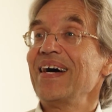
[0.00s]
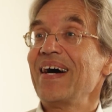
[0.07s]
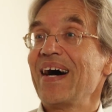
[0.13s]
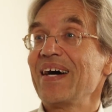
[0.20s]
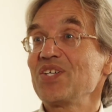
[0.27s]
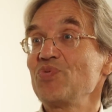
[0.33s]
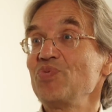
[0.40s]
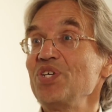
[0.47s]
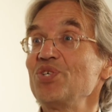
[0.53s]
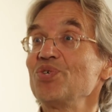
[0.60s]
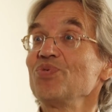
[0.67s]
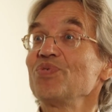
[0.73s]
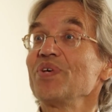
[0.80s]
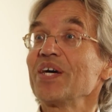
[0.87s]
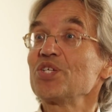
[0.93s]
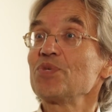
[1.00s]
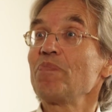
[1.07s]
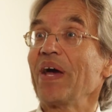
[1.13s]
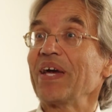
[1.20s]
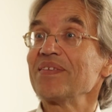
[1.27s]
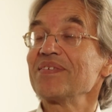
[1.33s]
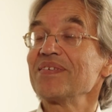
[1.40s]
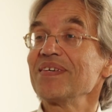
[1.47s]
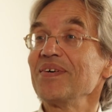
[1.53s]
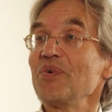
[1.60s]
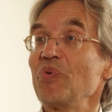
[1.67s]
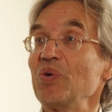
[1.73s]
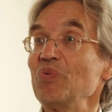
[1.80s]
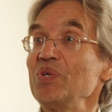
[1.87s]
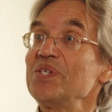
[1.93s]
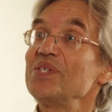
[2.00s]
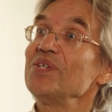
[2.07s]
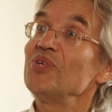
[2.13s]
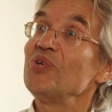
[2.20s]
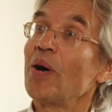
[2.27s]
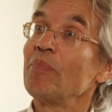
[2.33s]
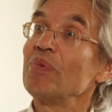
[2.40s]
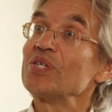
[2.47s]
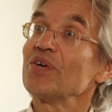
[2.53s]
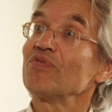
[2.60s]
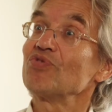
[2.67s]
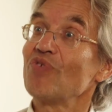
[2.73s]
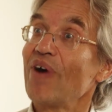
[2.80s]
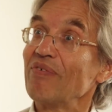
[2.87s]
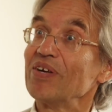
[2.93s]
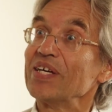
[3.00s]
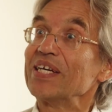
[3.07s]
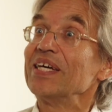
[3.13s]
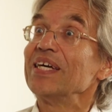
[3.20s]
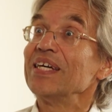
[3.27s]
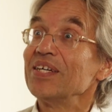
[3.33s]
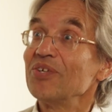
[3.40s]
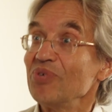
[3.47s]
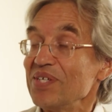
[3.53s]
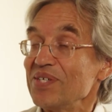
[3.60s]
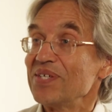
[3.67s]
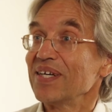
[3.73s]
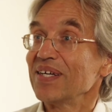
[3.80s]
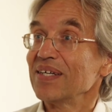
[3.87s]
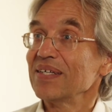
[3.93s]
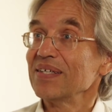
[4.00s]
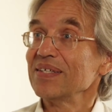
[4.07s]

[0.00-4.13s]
as we should expect when we see the numbers of traveling increasing.